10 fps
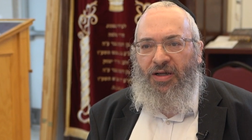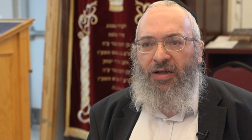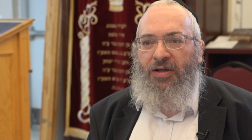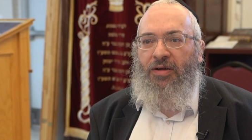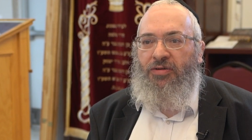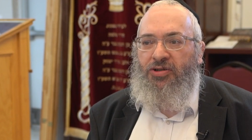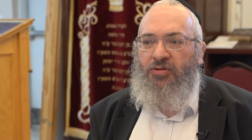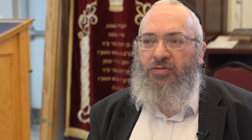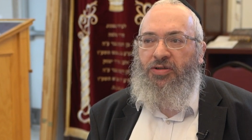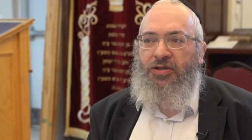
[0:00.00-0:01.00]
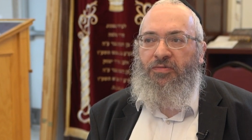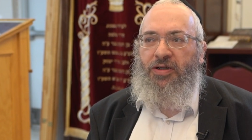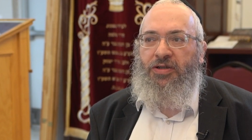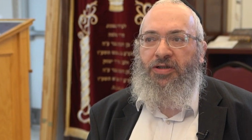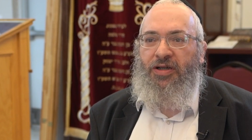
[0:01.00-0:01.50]
And they were taught to
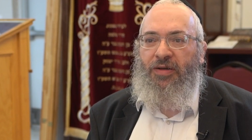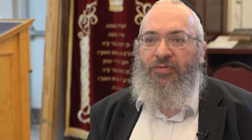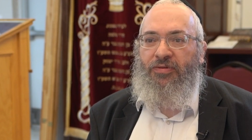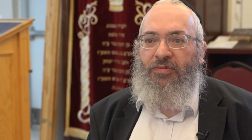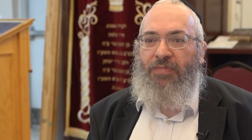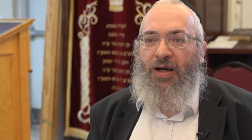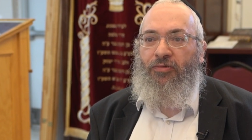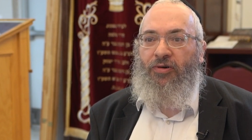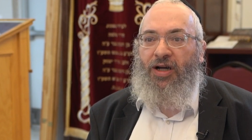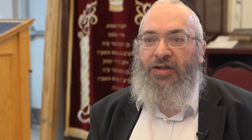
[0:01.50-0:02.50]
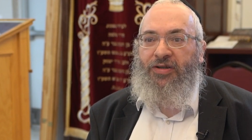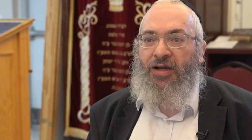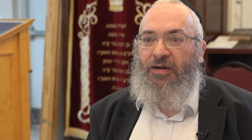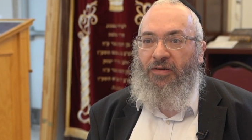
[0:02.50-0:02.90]
read Hebrew, Baruch Atah,